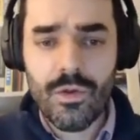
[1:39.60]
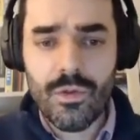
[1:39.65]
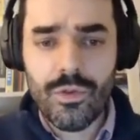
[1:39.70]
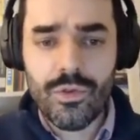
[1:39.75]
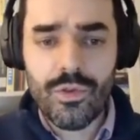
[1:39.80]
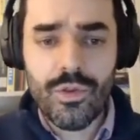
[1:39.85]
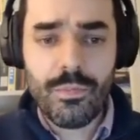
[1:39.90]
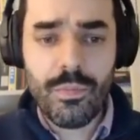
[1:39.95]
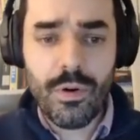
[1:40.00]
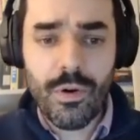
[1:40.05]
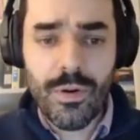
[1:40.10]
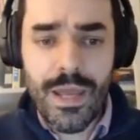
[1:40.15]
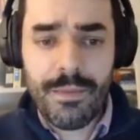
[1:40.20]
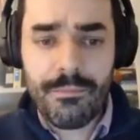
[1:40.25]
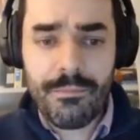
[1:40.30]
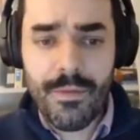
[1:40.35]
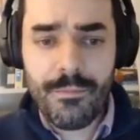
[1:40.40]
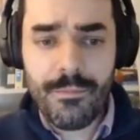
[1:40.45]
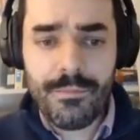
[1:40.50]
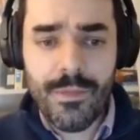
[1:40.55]
The
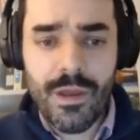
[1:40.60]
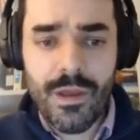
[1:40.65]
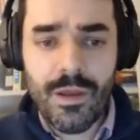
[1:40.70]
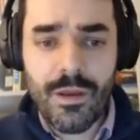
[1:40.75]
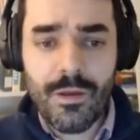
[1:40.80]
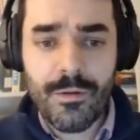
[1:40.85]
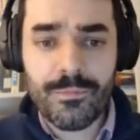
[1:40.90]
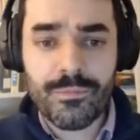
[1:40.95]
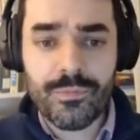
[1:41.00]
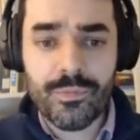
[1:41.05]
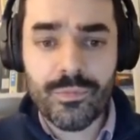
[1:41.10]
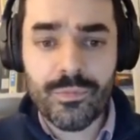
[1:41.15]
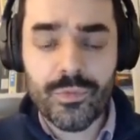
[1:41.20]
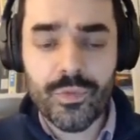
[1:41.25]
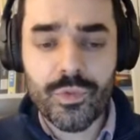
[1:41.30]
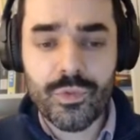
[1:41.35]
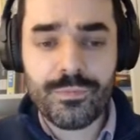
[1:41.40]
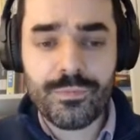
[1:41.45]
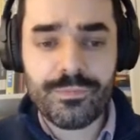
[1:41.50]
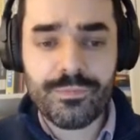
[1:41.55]
problem
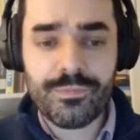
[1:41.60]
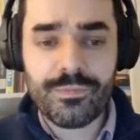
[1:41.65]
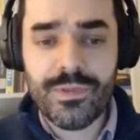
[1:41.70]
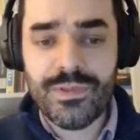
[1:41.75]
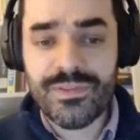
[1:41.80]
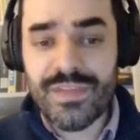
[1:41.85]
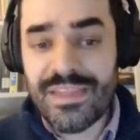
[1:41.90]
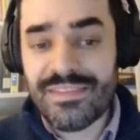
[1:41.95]
is